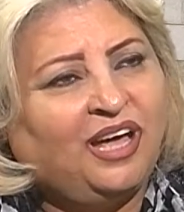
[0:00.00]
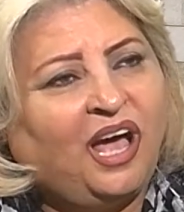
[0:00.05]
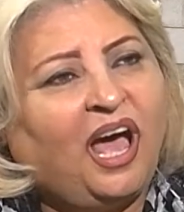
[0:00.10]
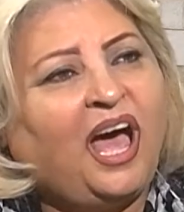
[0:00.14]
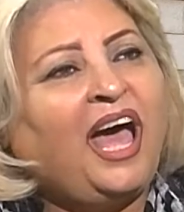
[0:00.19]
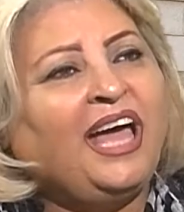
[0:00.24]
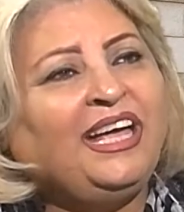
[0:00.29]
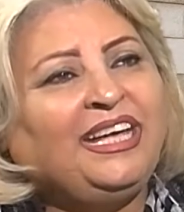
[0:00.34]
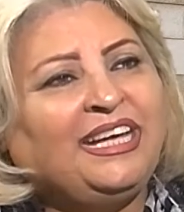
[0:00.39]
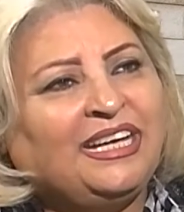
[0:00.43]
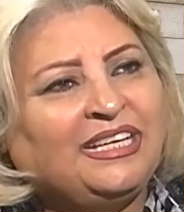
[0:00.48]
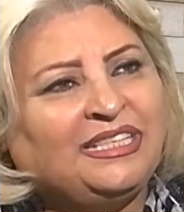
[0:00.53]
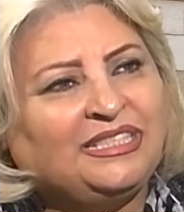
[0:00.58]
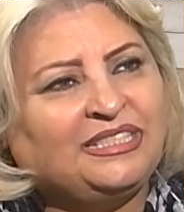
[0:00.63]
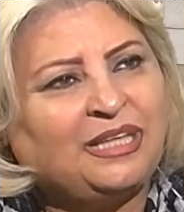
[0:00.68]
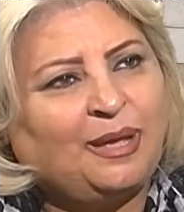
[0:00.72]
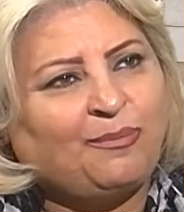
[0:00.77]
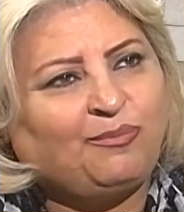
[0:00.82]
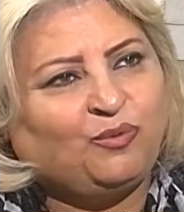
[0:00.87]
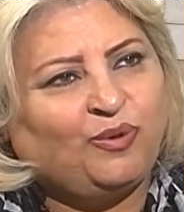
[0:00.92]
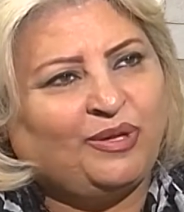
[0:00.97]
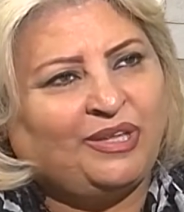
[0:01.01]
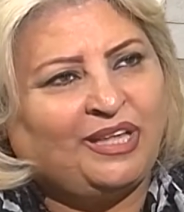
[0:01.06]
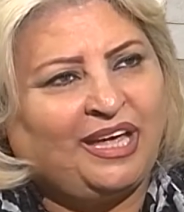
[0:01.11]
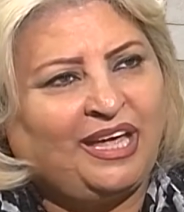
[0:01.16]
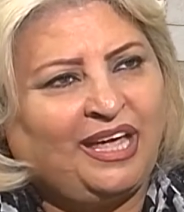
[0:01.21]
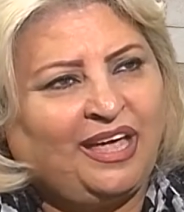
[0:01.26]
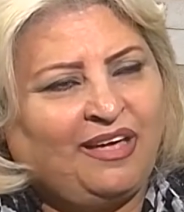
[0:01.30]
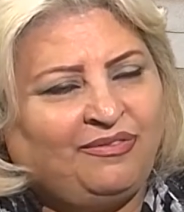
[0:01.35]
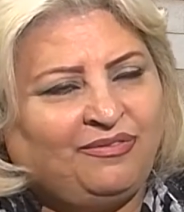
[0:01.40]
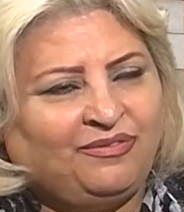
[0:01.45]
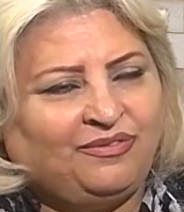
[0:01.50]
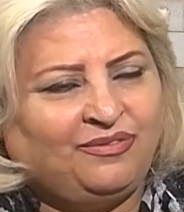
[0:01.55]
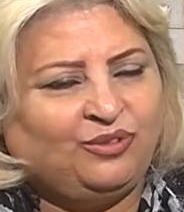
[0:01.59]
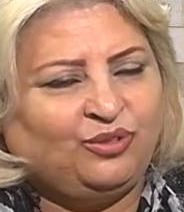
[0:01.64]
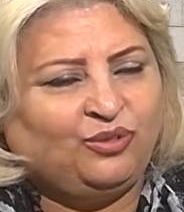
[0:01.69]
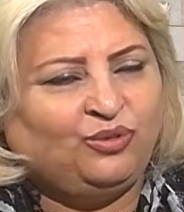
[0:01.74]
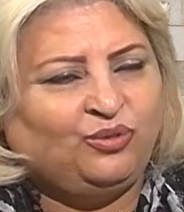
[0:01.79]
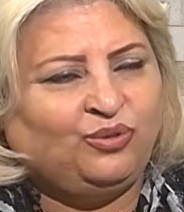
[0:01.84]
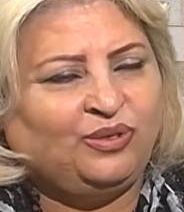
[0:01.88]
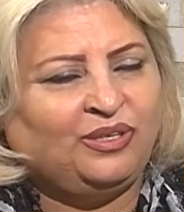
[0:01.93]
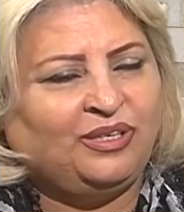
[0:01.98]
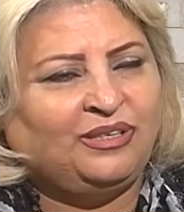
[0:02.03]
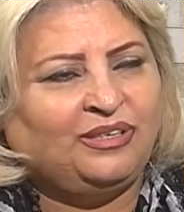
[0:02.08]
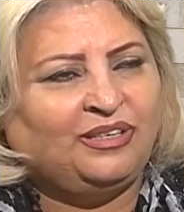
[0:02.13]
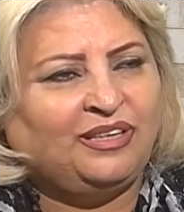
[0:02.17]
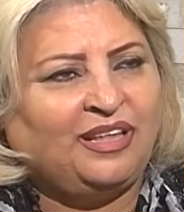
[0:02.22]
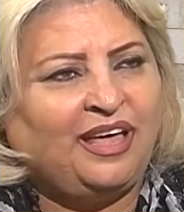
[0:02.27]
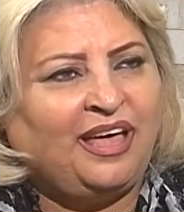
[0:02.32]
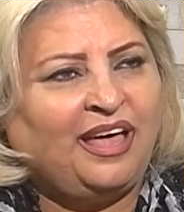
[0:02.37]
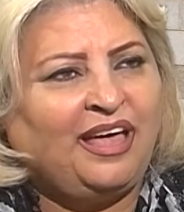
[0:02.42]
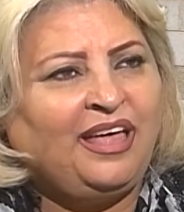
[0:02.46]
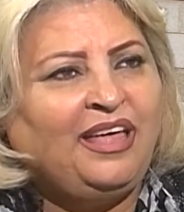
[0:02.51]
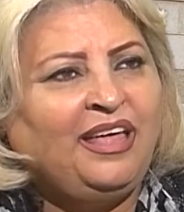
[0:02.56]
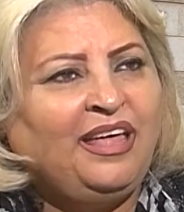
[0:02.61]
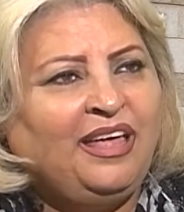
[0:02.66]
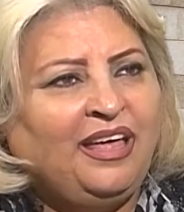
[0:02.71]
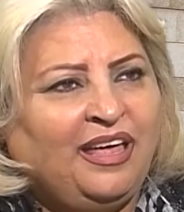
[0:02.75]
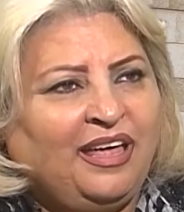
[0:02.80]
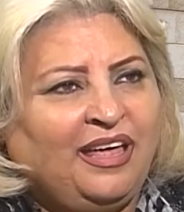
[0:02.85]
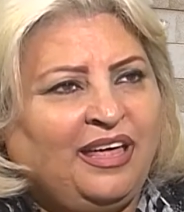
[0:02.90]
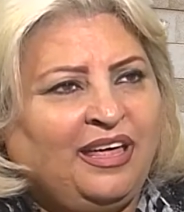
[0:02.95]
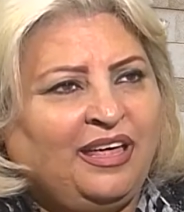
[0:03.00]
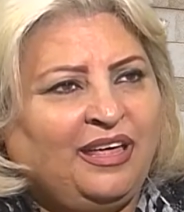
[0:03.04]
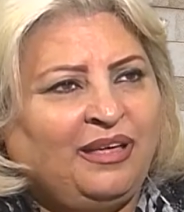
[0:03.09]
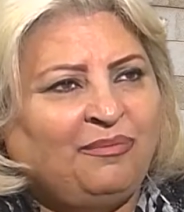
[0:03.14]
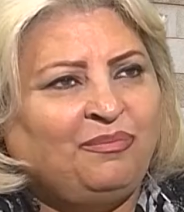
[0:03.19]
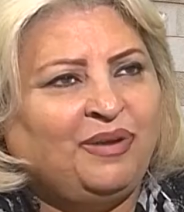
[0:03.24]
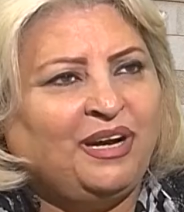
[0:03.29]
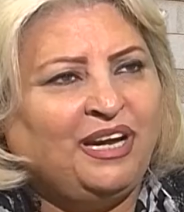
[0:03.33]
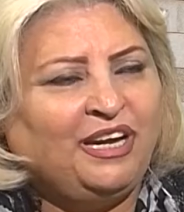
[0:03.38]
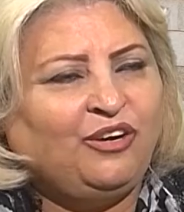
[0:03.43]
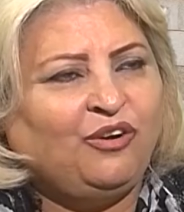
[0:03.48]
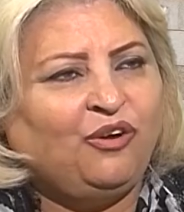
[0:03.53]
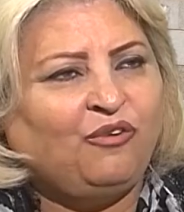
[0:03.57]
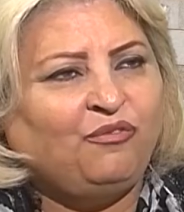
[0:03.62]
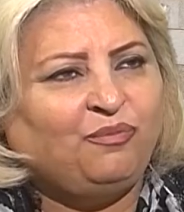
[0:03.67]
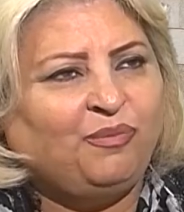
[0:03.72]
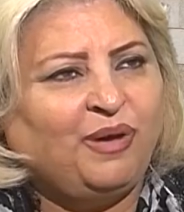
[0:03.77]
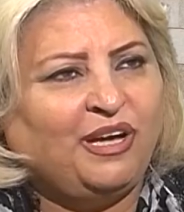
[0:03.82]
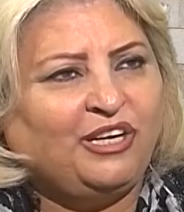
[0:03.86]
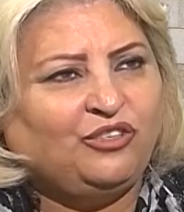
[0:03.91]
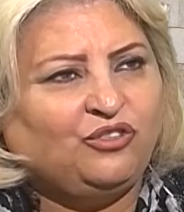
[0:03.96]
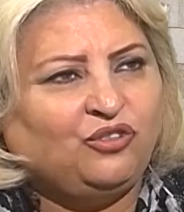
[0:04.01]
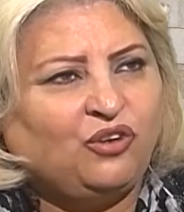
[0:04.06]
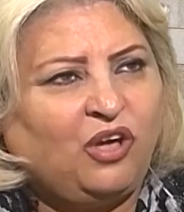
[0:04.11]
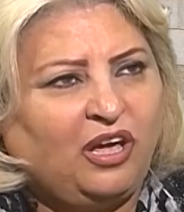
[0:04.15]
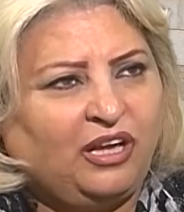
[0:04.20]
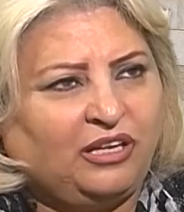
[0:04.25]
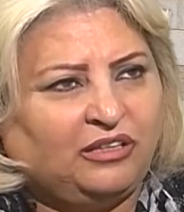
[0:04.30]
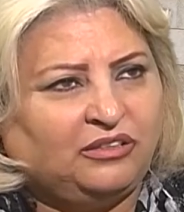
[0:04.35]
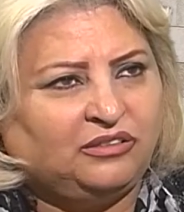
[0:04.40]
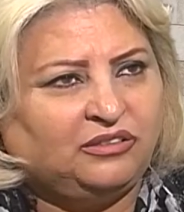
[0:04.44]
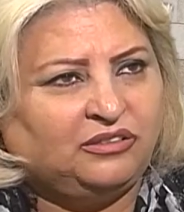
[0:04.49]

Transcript: I incept what I have to do in the brain of my child.